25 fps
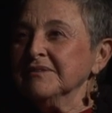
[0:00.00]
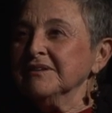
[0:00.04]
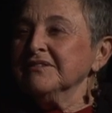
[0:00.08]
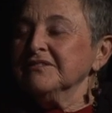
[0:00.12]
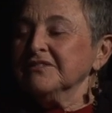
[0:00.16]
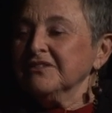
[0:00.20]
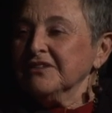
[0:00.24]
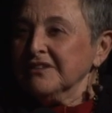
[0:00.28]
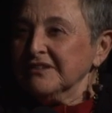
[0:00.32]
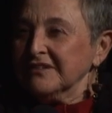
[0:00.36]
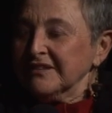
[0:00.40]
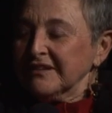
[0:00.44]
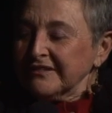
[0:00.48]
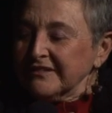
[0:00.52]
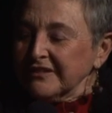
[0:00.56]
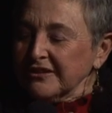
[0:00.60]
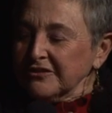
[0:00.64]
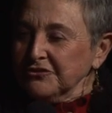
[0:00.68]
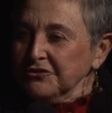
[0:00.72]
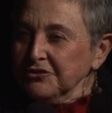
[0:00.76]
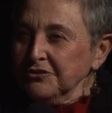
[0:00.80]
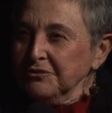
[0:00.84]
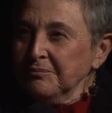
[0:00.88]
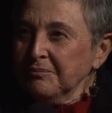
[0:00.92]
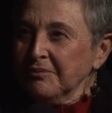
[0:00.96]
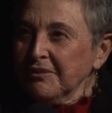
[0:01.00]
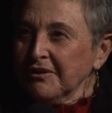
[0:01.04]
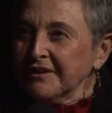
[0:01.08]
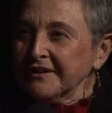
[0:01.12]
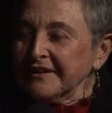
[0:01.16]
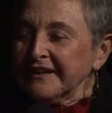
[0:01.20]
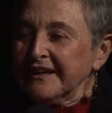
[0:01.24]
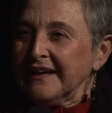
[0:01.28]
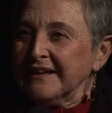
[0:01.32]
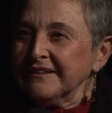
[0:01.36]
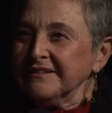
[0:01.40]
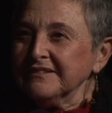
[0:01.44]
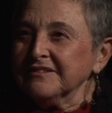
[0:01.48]
it's a
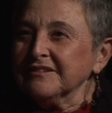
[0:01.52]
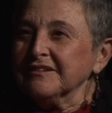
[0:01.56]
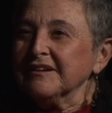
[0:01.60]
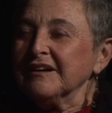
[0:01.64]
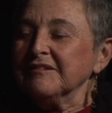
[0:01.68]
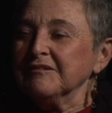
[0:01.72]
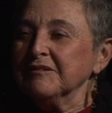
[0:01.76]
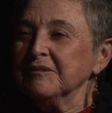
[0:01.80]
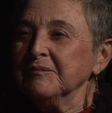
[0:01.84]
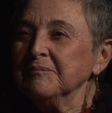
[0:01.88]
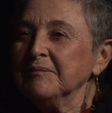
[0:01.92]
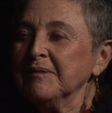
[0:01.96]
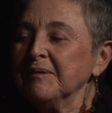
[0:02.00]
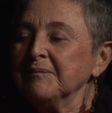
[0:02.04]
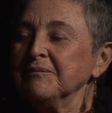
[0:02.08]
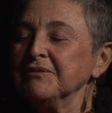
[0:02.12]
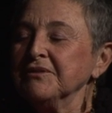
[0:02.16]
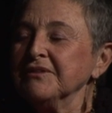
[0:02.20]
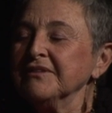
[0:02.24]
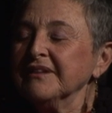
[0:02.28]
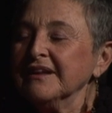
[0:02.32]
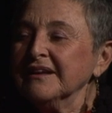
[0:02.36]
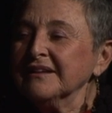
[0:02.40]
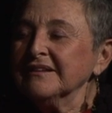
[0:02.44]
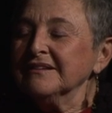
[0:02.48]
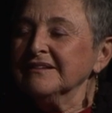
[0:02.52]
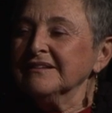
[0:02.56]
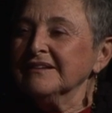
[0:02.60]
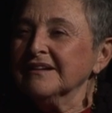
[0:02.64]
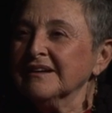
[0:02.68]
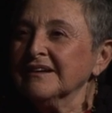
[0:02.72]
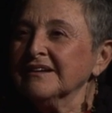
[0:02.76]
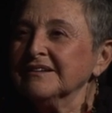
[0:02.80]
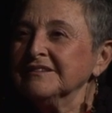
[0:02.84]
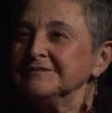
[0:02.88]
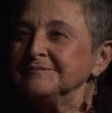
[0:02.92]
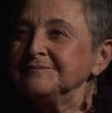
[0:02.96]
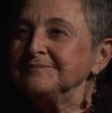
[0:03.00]
two-part answer. I remember that,
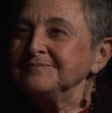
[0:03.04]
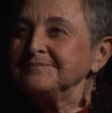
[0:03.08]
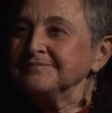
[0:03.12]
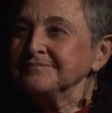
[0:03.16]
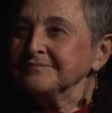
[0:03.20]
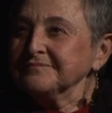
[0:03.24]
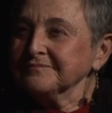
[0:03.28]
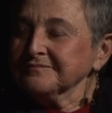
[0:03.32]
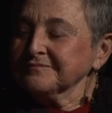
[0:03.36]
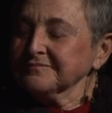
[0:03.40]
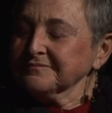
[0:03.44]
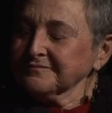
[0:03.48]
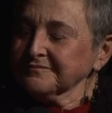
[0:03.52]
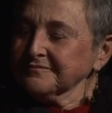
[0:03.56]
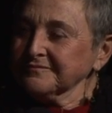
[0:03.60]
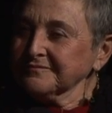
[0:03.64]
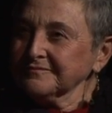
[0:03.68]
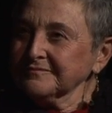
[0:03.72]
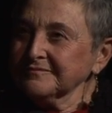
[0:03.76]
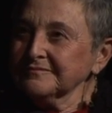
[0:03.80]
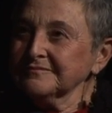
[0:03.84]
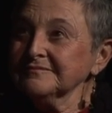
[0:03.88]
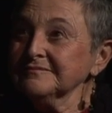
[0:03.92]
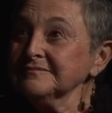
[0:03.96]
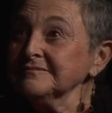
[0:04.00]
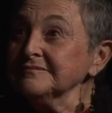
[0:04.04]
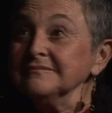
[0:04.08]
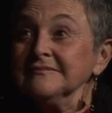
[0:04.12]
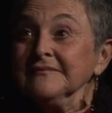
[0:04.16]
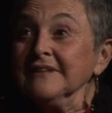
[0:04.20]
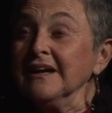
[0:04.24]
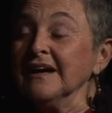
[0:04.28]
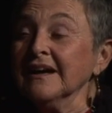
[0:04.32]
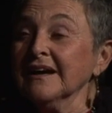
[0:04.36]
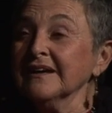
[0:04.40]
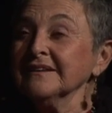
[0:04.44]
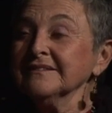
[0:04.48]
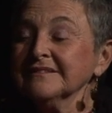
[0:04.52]

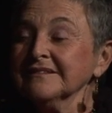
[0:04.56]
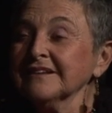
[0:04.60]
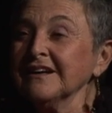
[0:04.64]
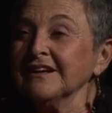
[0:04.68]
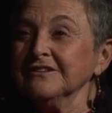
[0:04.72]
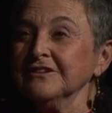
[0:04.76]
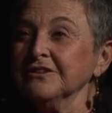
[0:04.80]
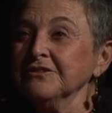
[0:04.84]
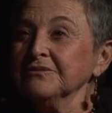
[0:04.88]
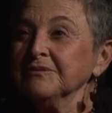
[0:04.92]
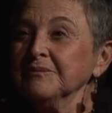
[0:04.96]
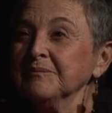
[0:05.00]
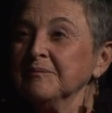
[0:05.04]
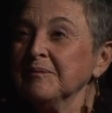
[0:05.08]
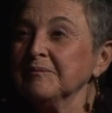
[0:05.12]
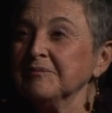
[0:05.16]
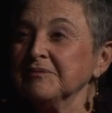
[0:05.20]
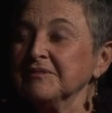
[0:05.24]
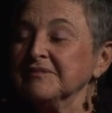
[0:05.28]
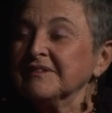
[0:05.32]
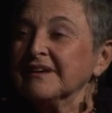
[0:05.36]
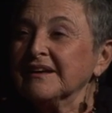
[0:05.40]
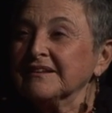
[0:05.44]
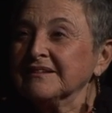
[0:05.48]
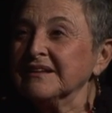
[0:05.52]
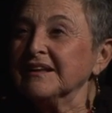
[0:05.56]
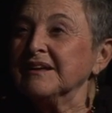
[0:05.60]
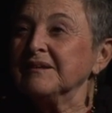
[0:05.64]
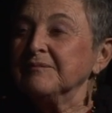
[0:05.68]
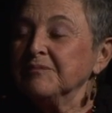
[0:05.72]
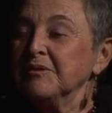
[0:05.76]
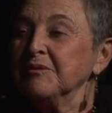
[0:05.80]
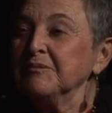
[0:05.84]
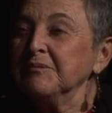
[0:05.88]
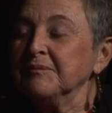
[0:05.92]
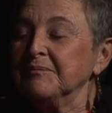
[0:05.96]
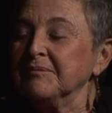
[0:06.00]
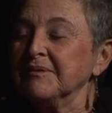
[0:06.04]
I don't remember exactly
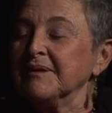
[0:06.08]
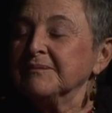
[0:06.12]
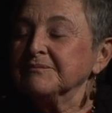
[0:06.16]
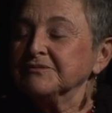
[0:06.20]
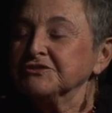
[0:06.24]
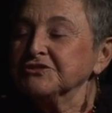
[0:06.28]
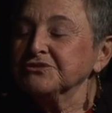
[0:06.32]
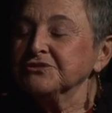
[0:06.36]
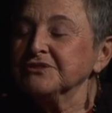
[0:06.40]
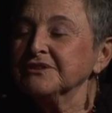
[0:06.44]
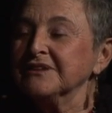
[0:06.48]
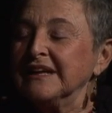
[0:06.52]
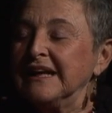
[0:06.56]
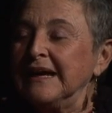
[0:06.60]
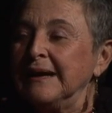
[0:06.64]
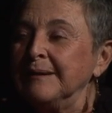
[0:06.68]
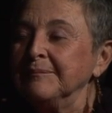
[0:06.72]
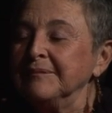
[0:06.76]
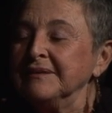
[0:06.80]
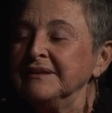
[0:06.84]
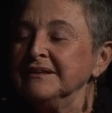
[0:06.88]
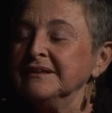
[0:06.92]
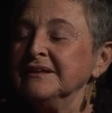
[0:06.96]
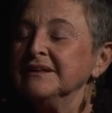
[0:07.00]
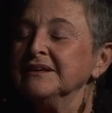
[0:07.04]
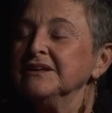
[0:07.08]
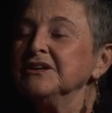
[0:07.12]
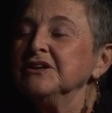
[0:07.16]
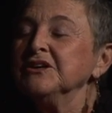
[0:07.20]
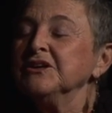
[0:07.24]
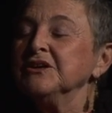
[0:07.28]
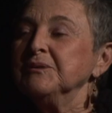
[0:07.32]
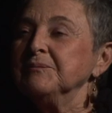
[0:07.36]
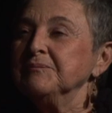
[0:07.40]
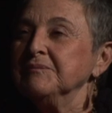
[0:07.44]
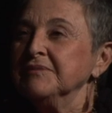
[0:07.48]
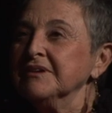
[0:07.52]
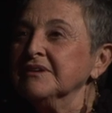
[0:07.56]
that moment, but I'm sure it happened
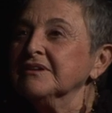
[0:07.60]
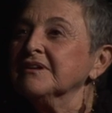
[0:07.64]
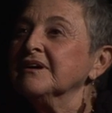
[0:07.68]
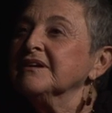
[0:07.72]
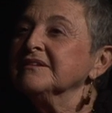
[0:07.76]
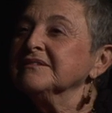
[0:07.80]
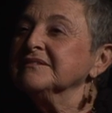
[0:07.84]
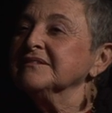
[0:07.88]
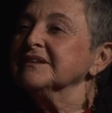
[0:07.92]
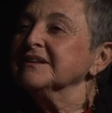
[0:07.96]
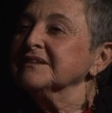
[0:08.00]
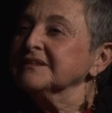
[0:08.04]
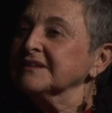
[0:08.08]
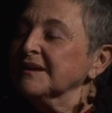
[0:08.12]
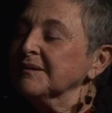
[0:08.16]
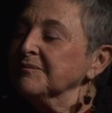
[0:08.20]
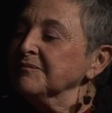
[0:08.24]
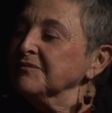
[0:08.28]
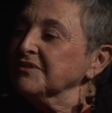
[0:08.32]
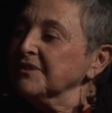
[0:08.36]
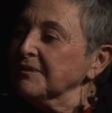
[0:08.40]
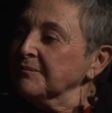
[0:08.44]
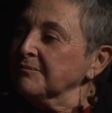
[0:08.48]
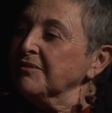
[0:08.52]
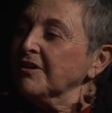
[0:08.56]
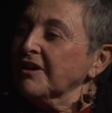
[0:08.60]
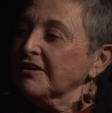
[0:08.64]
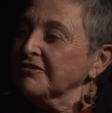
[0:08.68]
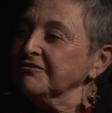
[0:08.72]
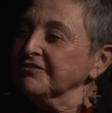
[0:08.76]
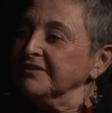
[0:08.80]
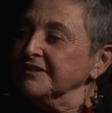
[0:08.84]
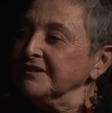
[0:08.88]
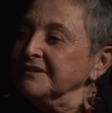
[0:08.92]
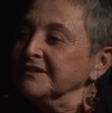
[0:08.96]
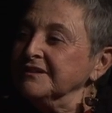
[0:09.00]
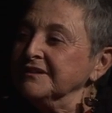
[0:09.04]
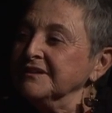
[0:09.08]
because it comes up
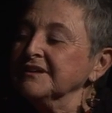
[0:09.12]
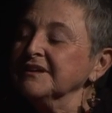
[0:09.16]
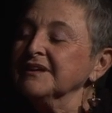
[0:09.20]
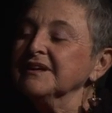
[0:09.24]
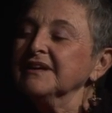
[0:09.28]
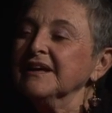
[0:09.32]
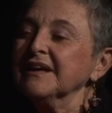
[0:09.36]
often.